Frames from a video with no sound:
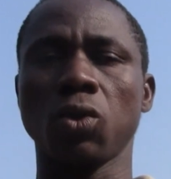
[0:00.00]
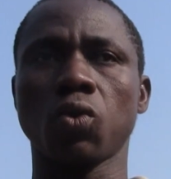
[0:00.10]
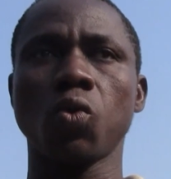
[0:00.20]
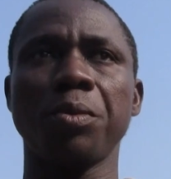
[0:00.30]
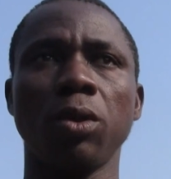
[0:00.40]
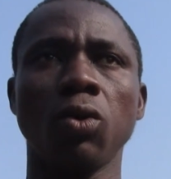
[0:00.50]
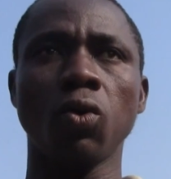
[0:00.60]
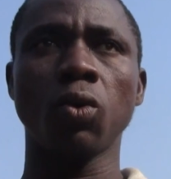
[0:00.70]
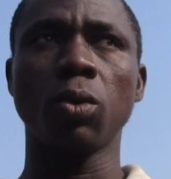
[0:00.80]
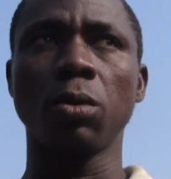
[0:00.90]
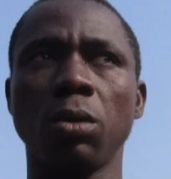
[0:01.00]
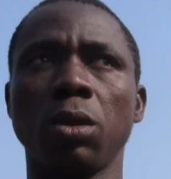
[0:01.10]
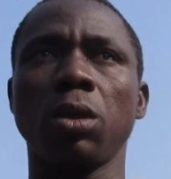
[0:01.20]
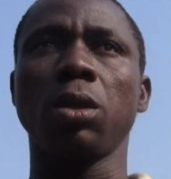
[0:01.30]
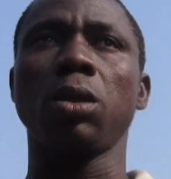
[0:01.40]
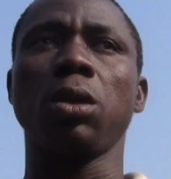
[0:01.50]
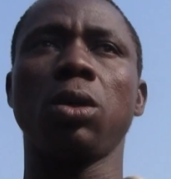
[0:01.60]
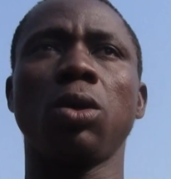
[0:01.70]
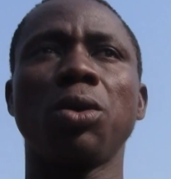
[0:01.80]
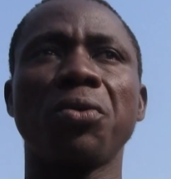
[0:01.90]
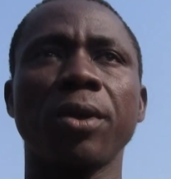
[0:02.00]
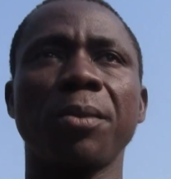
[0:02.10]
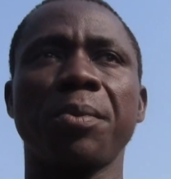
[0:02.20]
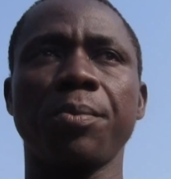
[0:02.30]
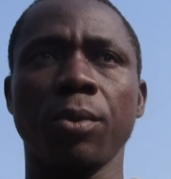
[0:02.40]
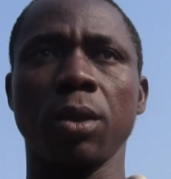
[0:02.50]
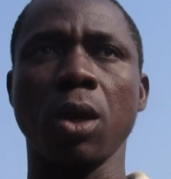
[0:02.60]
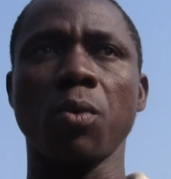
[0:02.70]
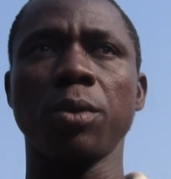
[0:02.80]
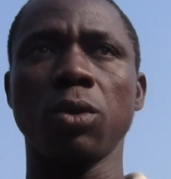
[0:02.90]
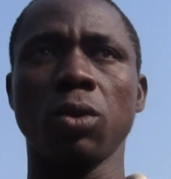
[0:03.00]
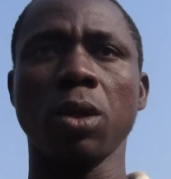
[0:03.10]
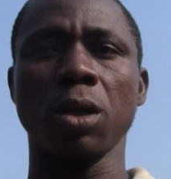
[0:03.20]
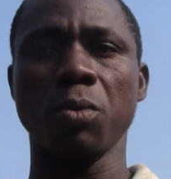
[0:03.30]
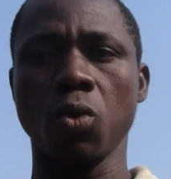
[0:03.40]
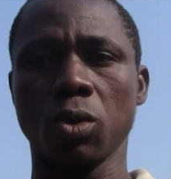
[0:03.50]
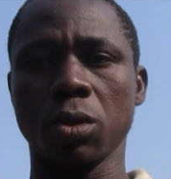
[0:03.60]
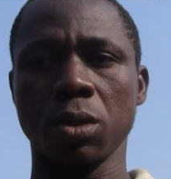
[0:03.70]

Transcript: So below 100 people they now below on the boat.